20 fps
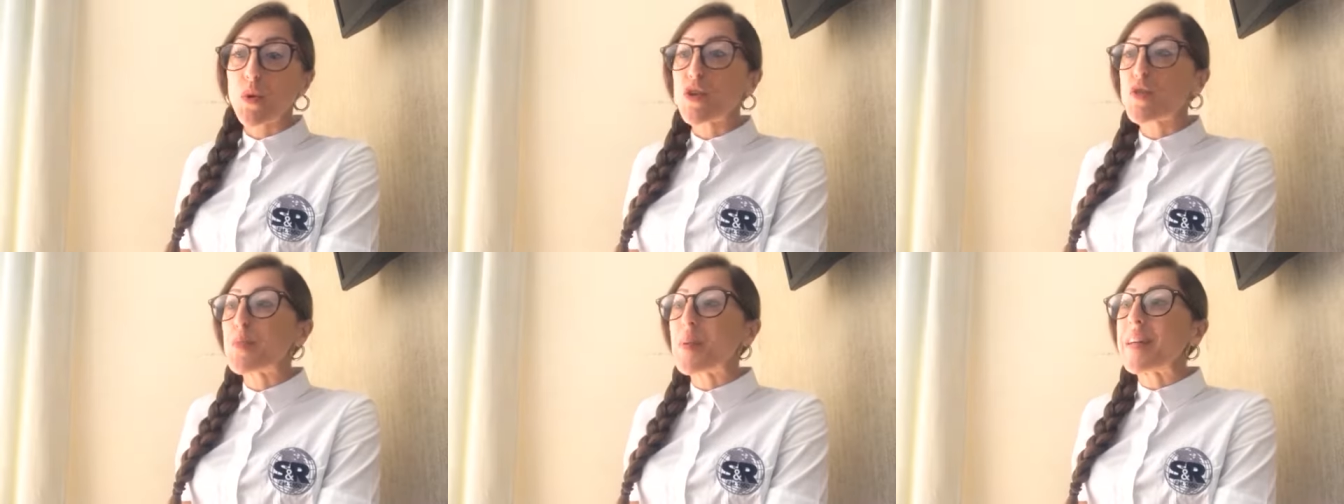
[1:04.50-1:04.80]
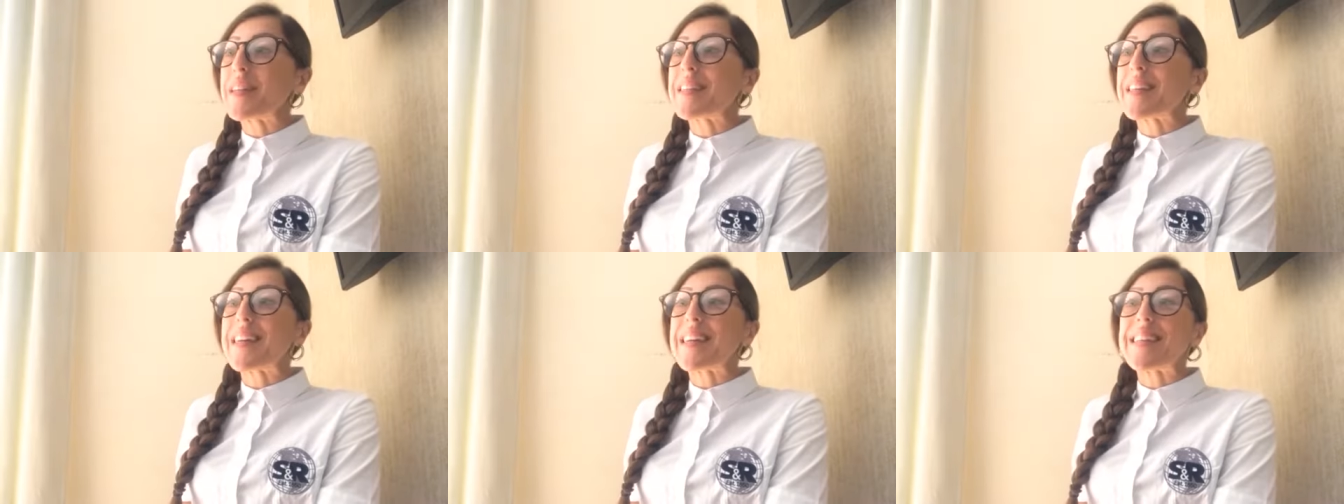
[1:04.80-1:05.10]
which
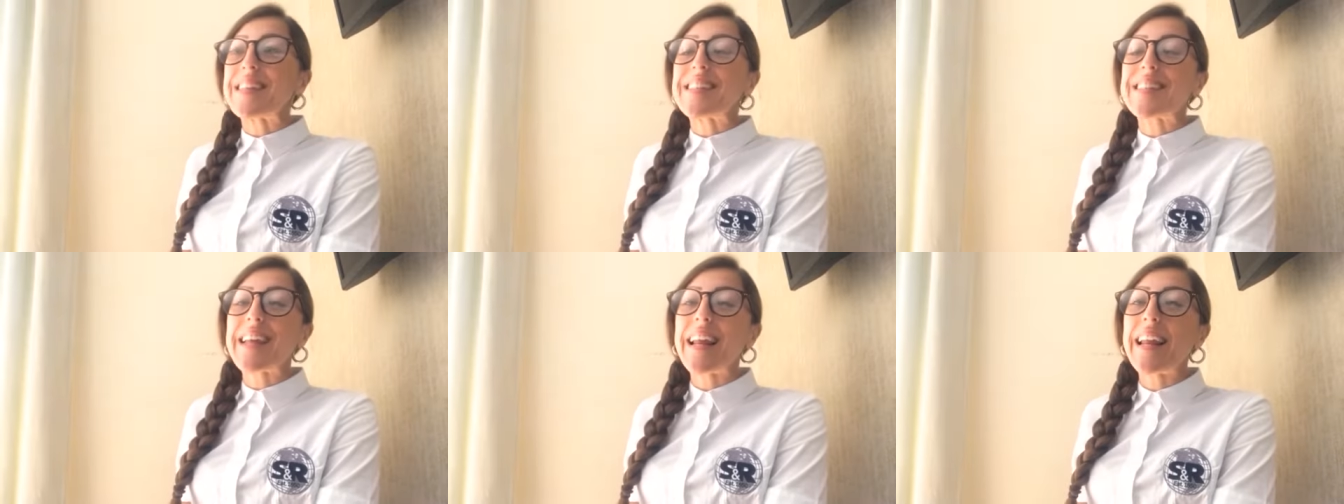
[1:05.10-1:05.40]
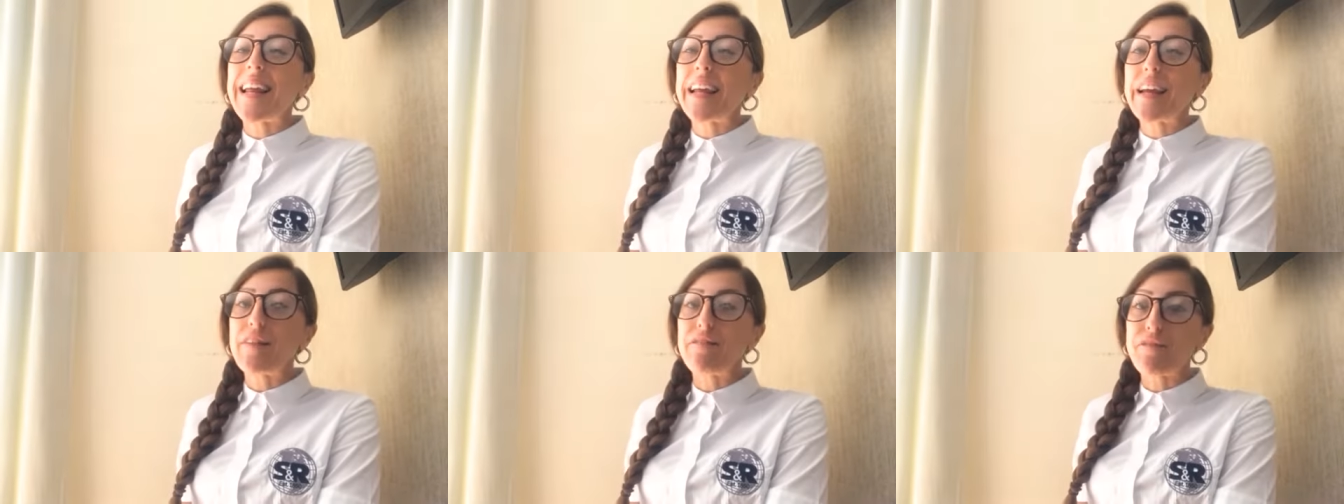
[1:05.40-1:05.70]
means it is
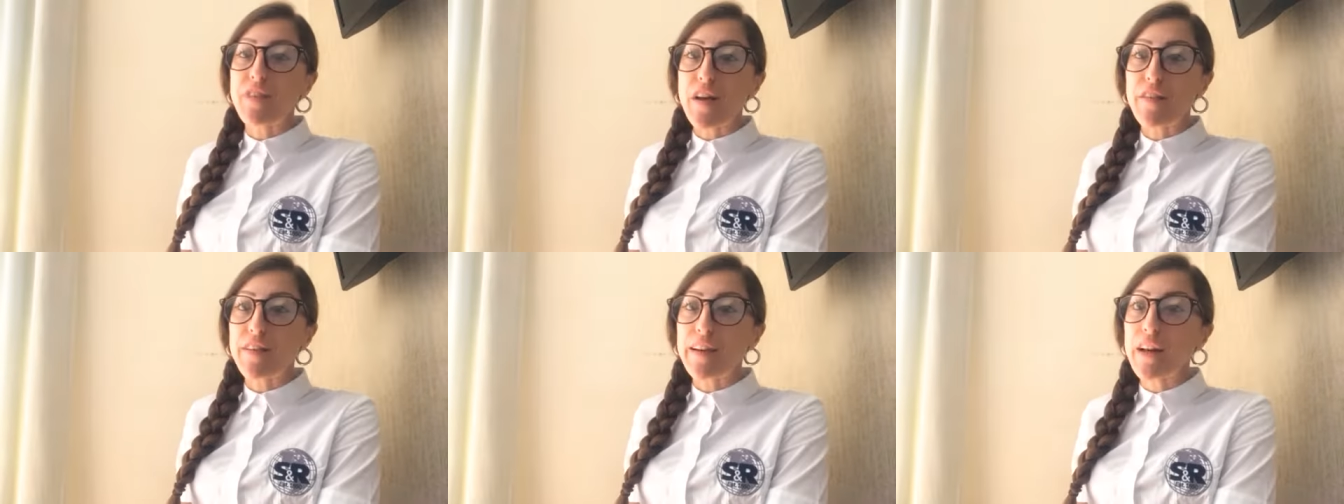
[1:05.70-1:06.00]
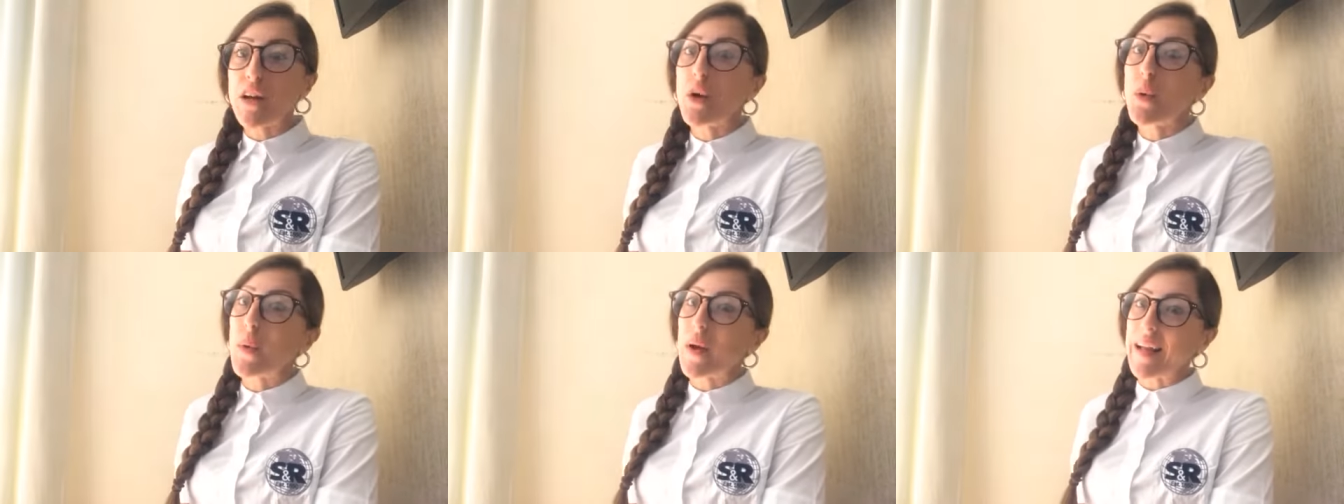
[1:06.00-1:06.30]
selling
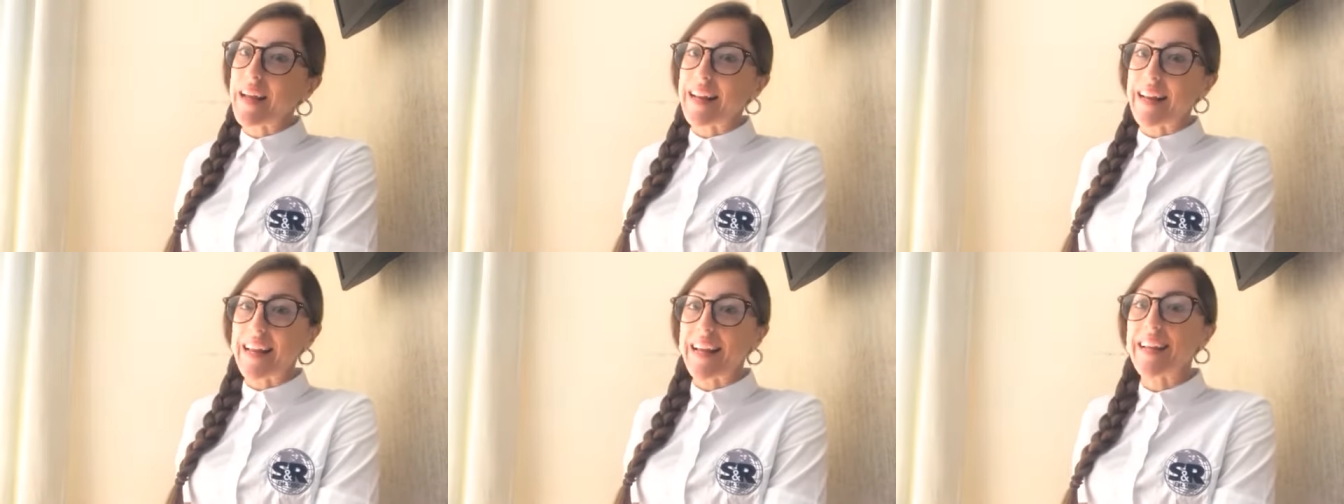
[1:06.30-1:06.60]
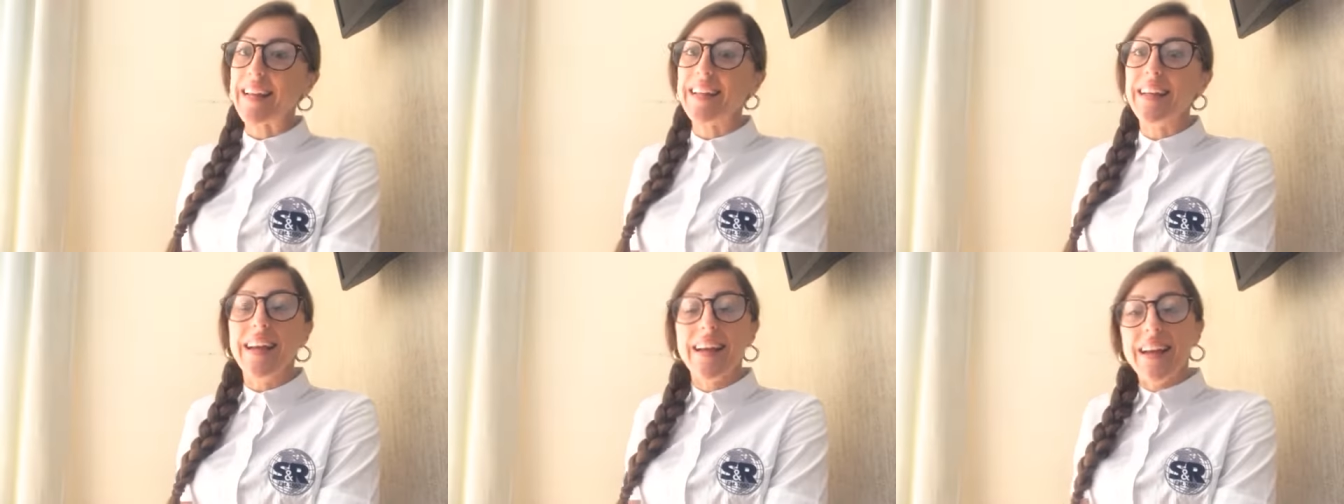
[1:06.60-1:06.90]
very
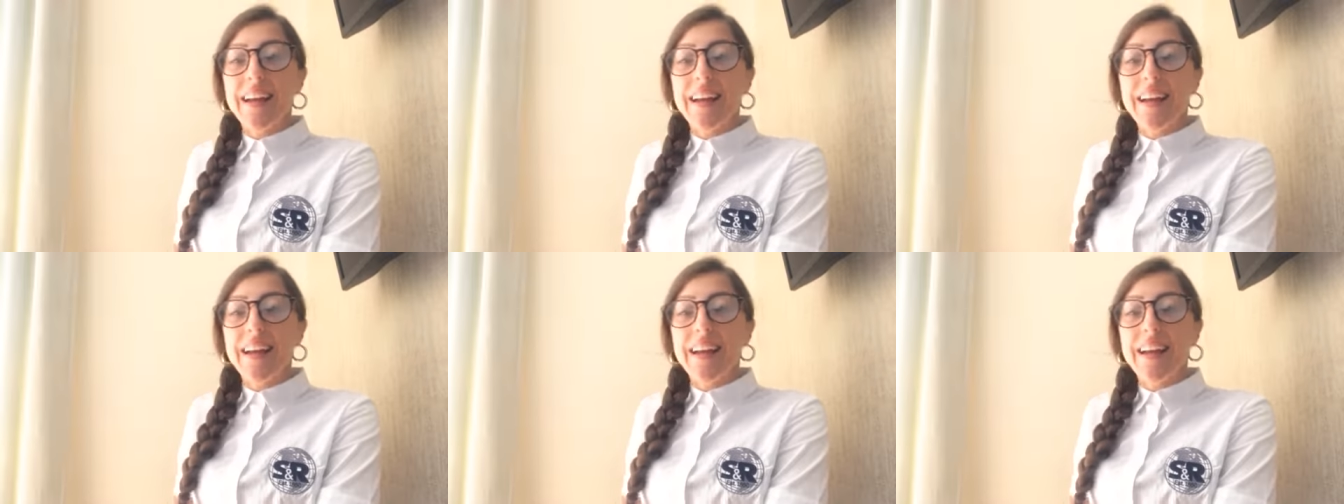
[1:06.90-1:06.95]
quickly.